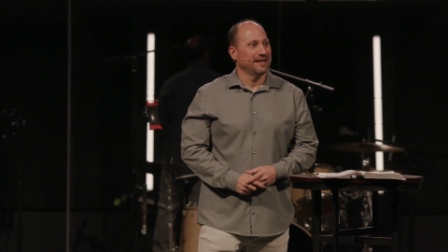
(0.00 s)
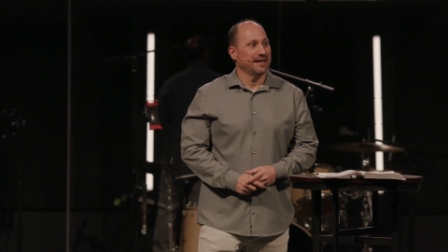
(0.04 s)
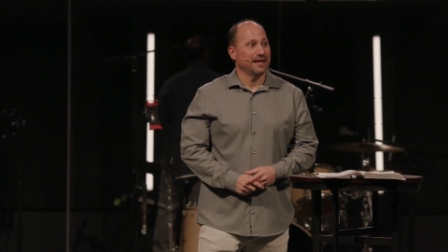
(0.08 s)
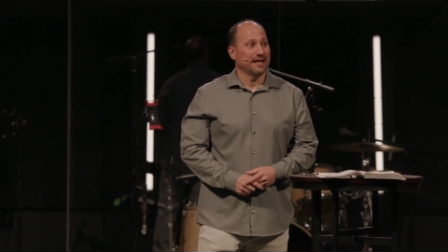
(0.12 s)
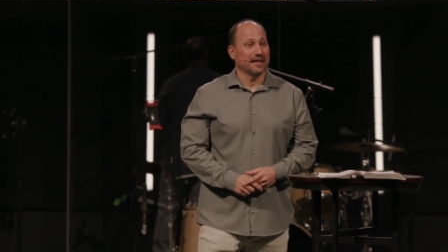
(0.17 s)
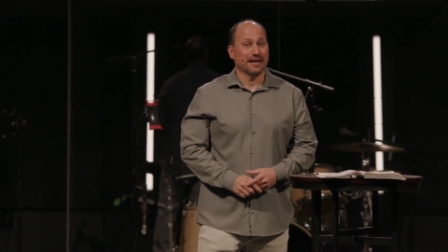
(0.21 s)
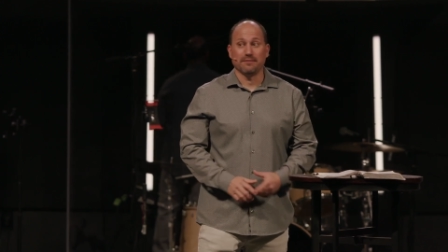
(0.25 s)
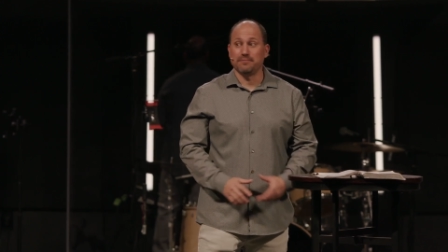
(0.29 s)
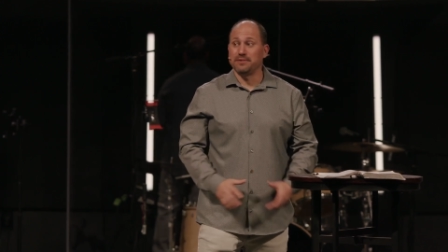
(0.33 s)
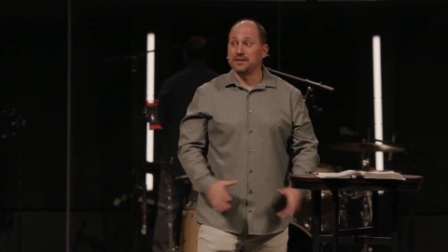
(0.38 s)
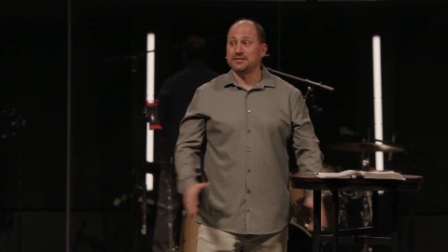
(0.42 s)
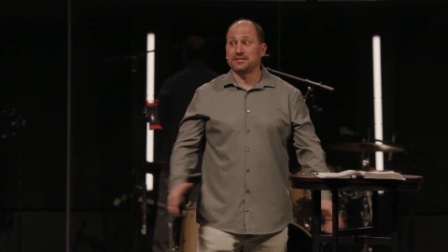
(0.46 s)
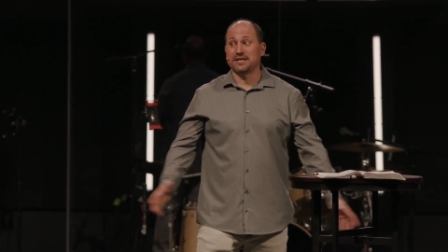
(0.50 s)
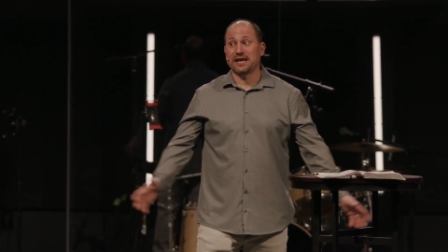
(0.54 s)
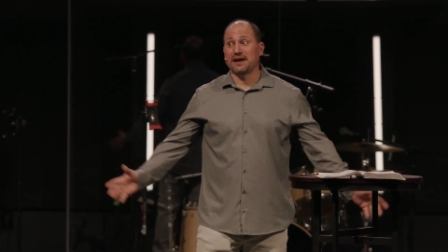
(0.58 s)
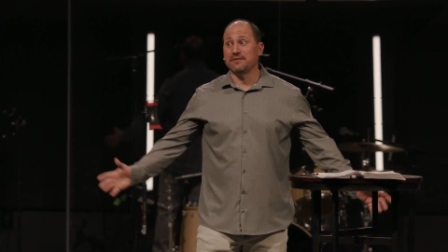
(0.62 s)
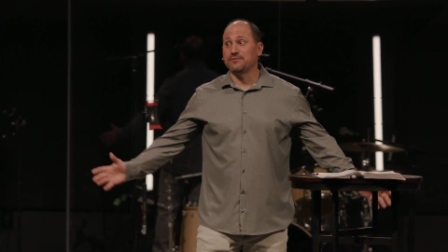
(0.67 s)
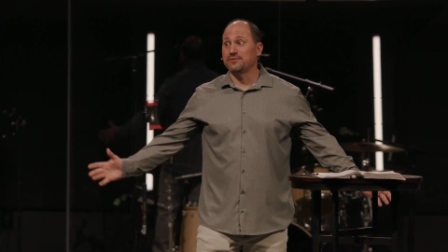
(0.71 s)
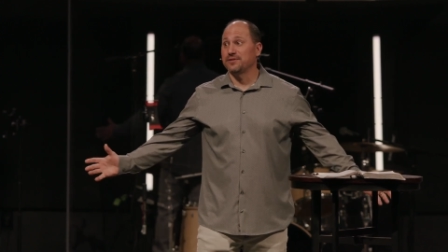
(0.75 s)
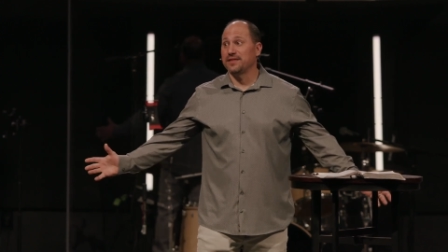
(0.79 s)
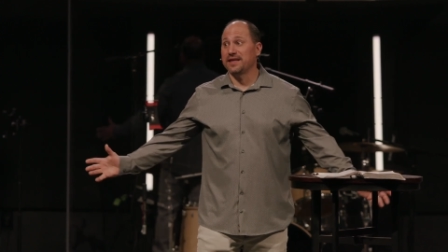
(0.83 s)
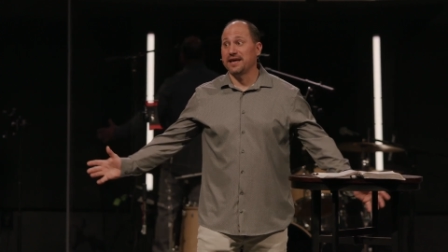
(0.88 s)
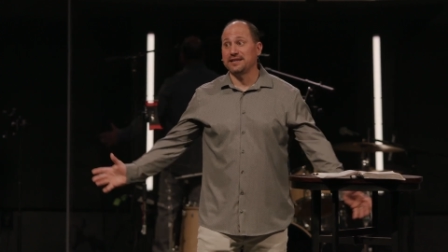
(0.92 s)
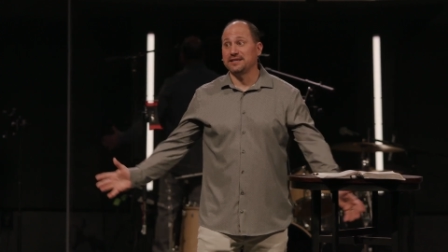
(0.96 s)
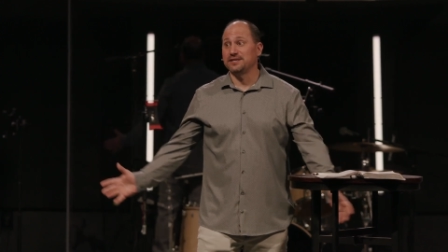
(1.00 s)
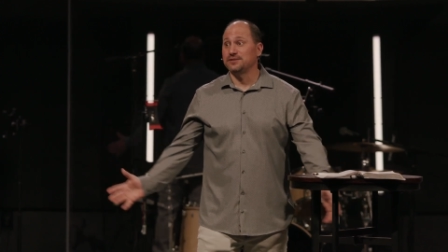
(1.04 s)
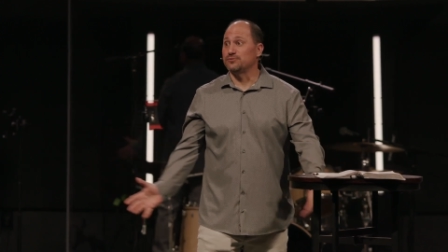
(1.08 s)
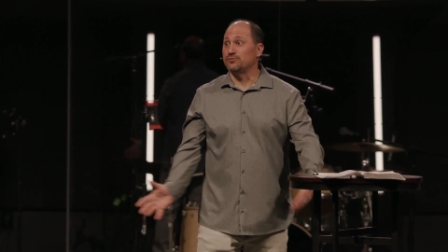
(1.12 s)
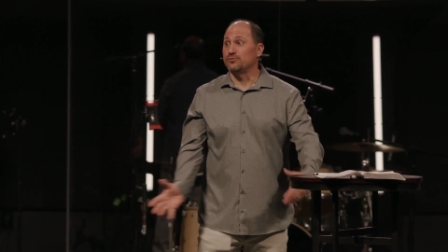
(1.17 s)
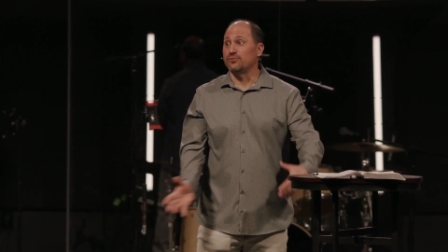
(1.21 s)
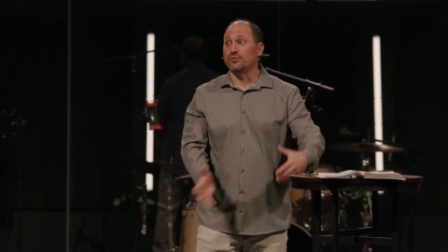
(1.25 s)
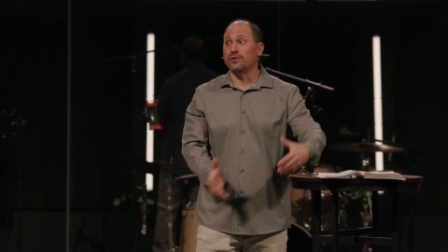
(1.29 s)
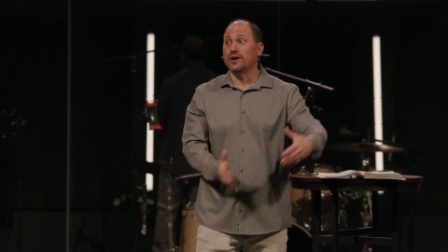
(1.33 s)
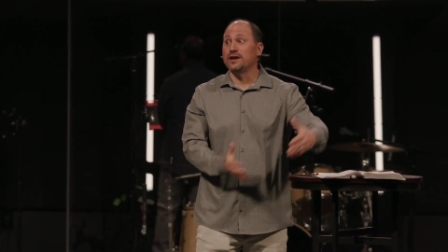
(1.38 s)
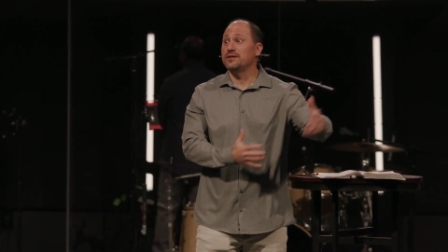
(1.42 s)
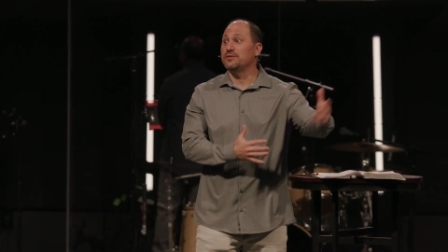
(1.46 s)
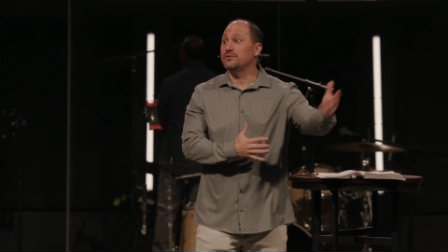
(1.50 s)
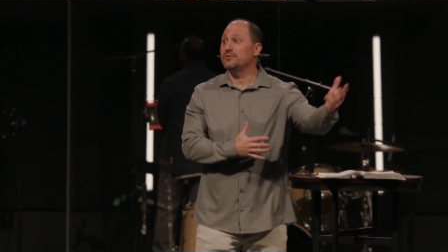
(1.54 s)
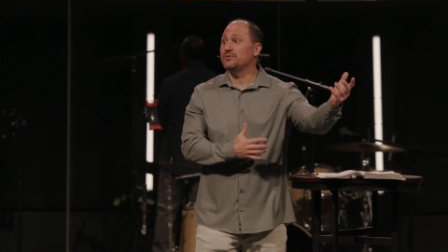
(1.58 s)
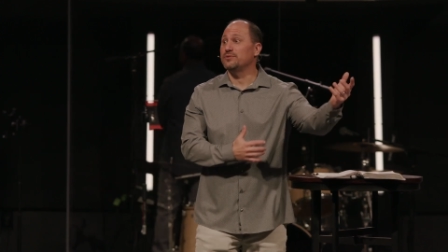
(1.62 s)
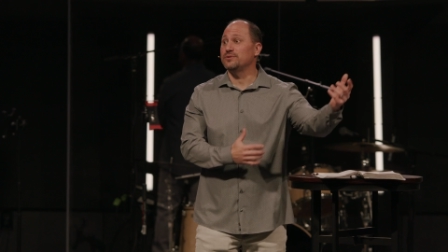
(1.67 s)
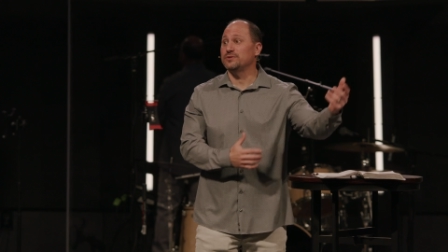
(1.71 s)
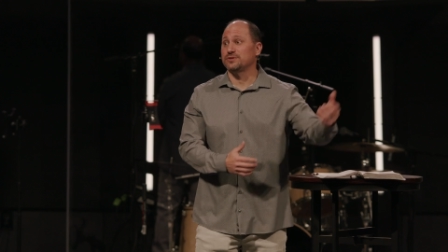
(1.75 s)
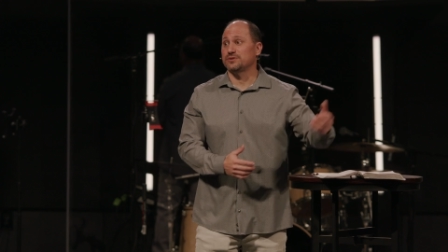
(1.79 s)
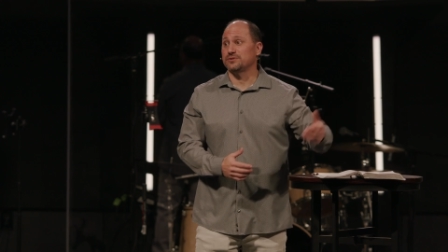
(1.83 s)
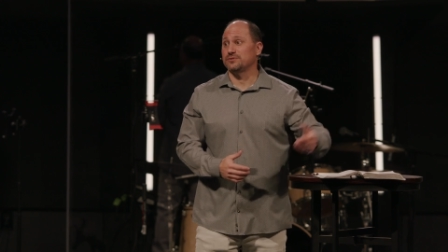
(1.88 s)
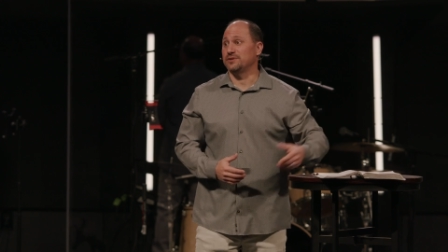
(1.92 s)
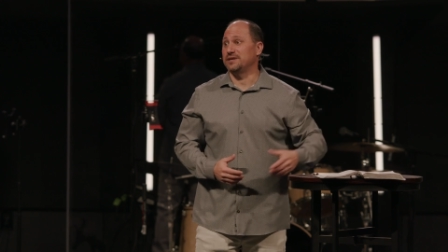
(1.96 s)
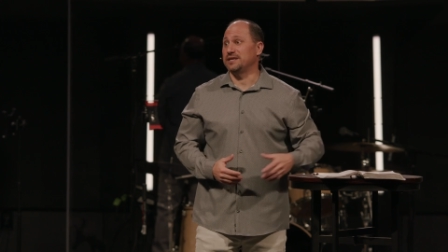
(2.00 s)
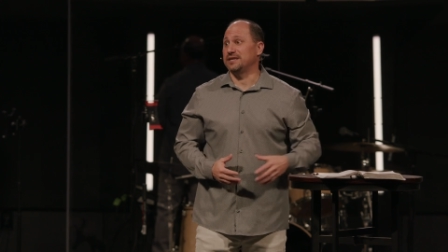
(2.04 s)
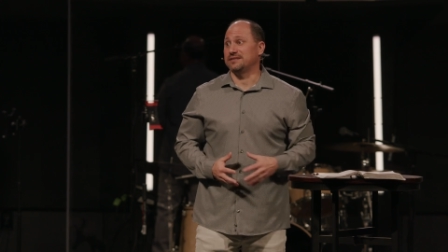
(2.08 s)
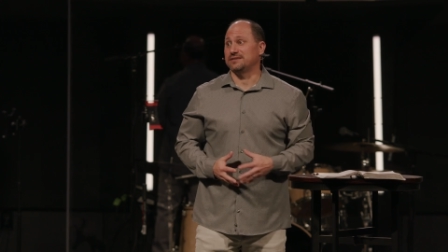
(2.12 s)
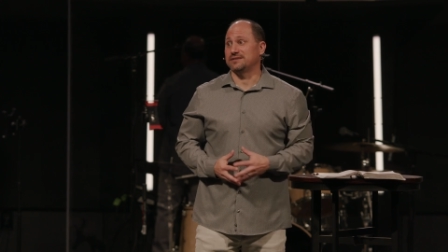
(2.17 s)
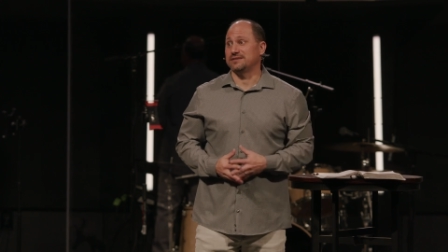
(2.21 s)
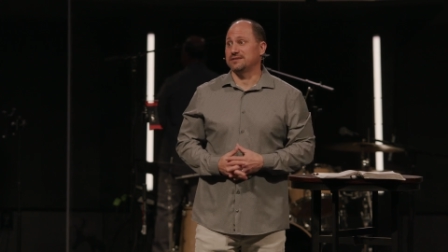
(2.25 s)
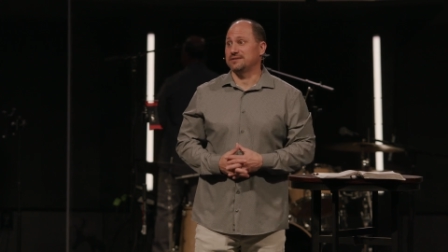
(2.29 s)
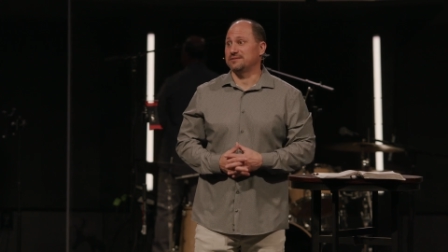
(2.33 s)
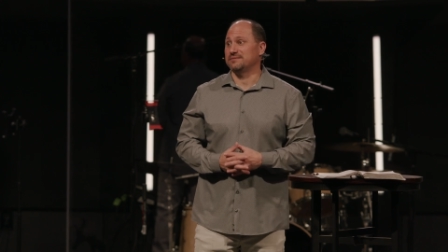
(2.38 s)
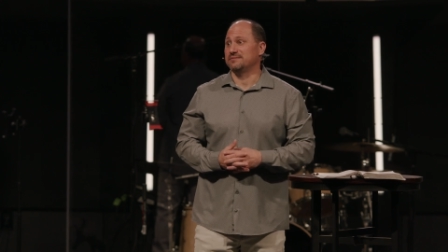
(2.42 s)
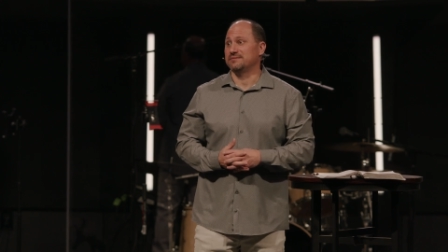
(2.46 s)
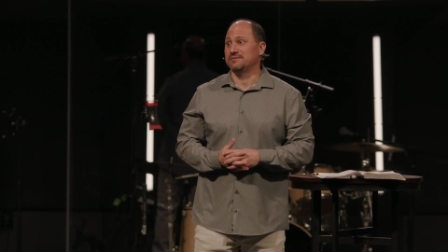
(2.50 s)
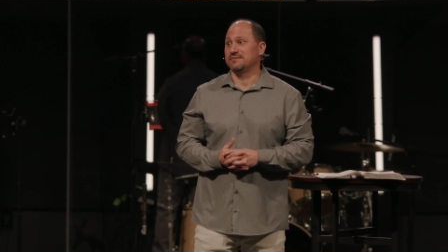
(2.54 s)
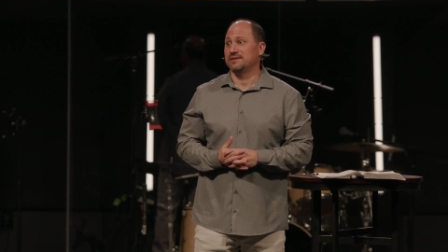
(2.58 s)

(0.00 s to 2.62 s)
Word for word: And I bet you after that, he's running through the streets,